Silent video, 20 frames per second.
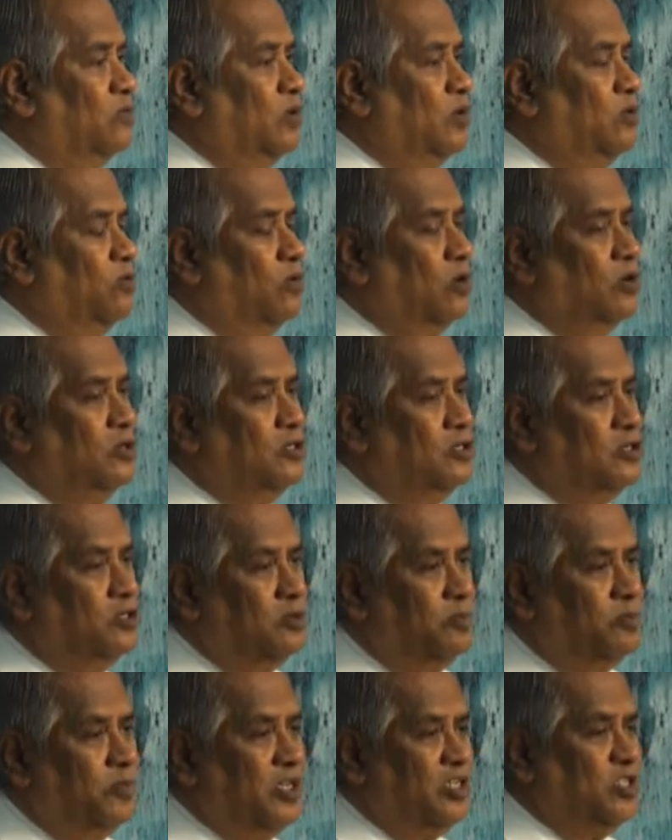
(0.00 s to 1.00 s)
We
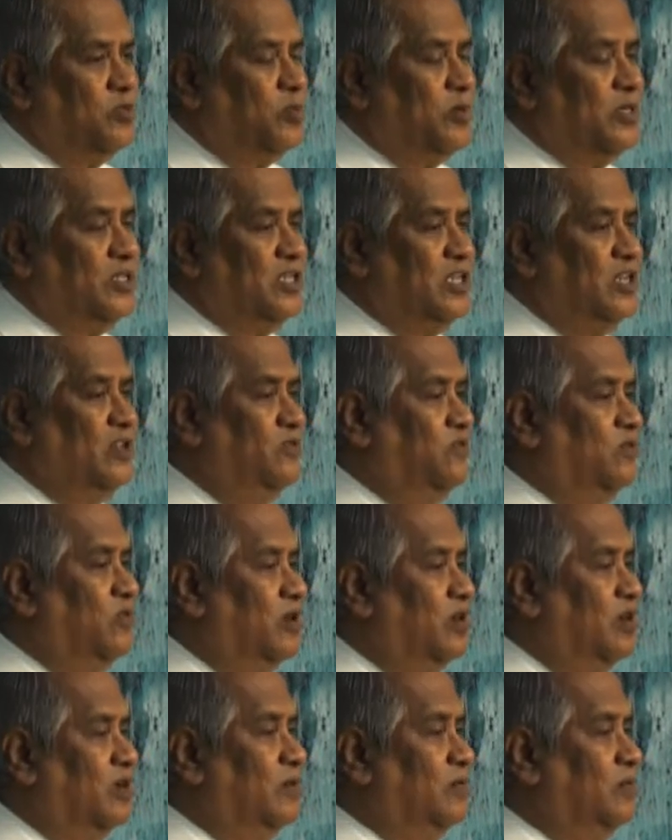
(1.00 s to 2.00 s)
wanted to pray especially
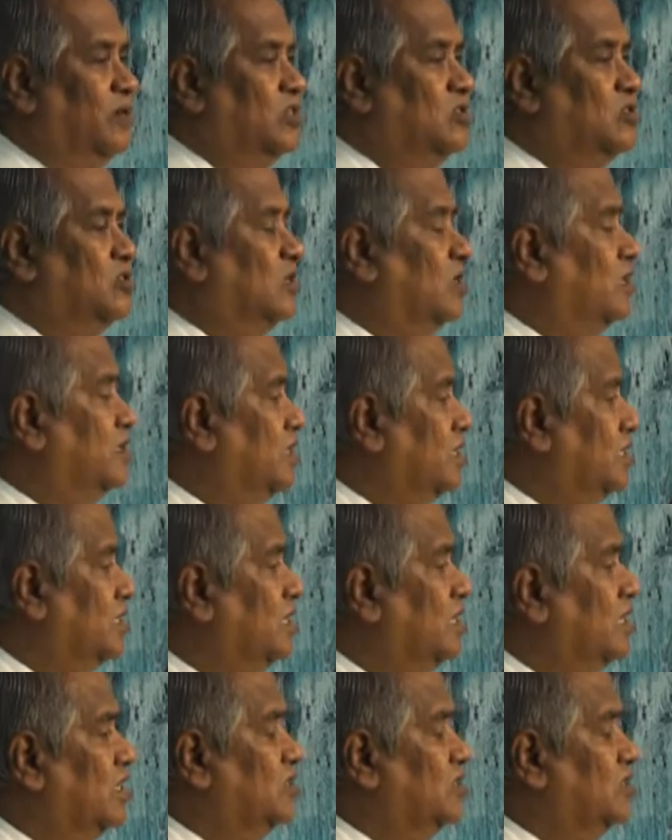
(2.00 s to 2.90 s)
for our children.